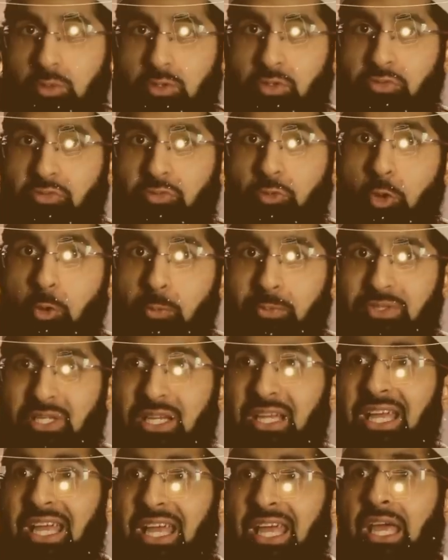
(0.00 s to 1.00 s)
would have formed.
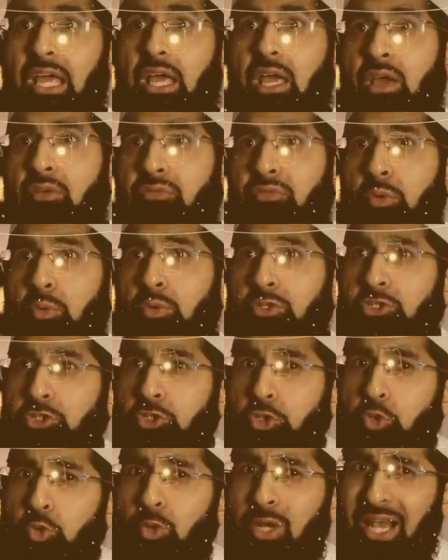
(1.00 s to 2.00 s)
If it was
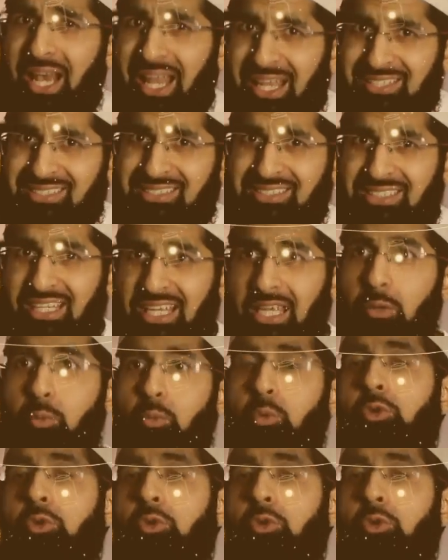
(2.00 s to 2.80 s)
too less, it